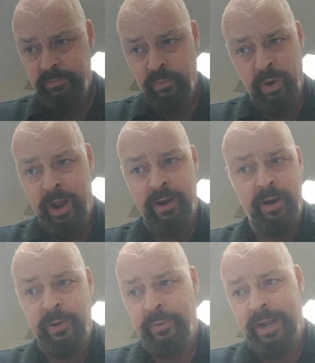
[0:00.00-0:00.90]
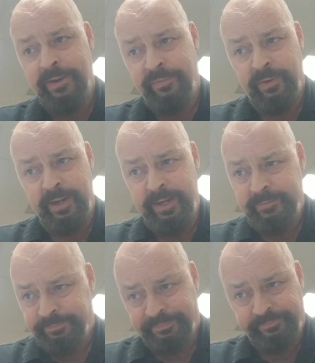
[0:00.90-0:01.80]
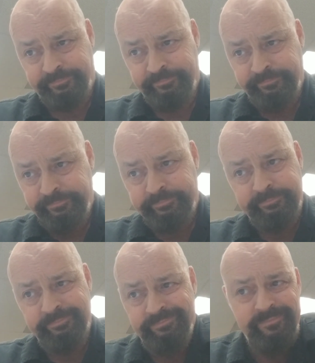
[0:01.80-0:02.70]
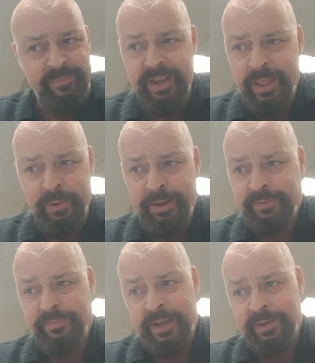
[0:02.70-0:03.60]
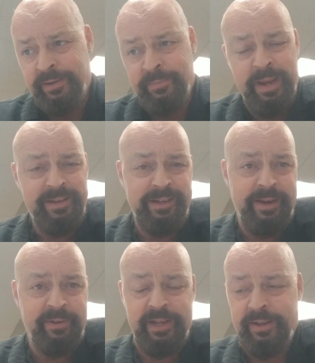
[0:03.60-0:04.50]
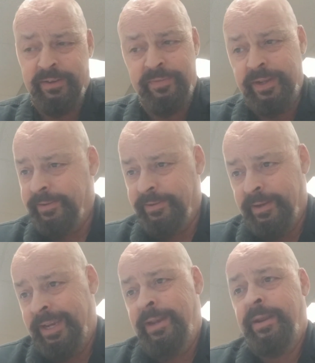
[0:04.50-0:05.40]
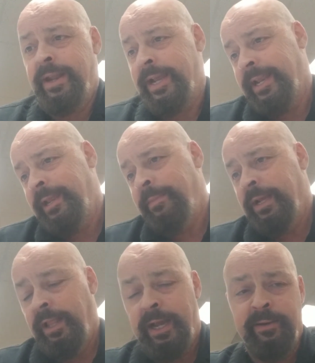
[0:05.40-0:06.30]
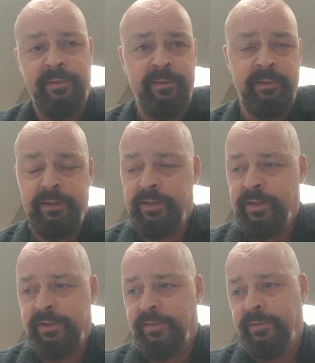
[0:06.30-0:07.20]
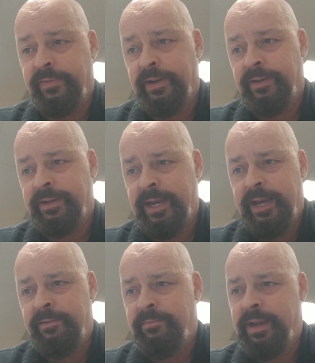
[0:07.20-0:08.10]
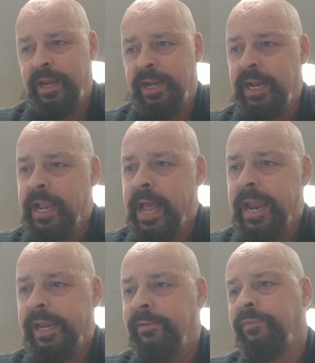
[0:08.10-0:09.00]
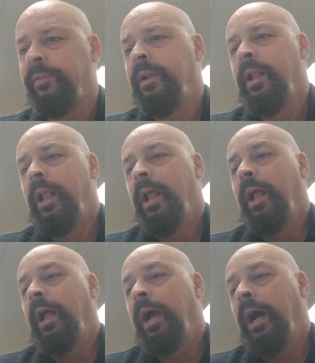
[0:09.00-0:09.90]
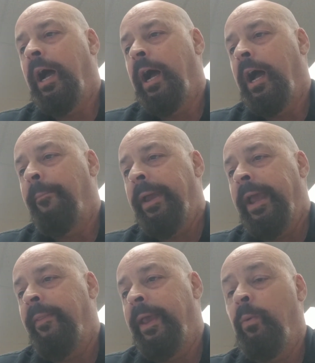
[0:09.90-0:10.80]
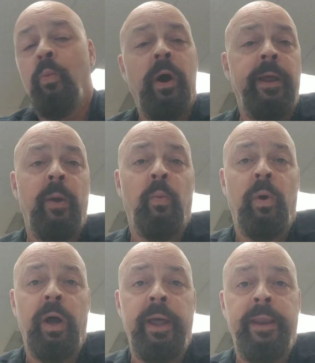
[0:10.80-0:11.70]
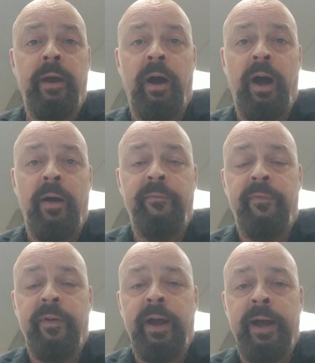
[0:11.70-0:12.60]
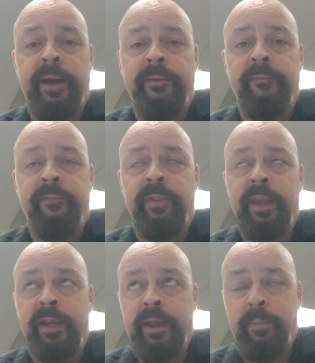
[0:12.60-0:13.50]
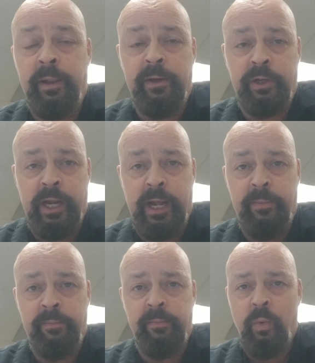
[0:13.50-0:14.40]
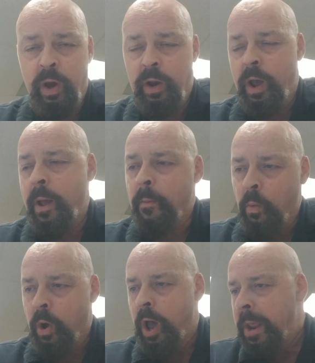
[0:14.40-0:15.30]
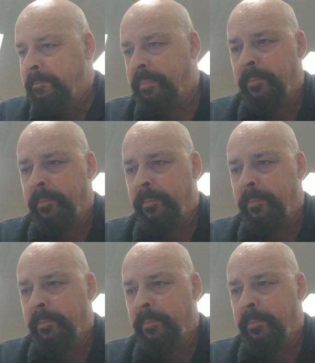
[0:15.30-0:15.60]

Rock Hard, Ride Free. Another one off Defenders. Basically everything off Defenders. And I got Eat Me Alive too, which is also off Defenders. Eat Me Alive. And then One on One off of the Demolition album. One on One.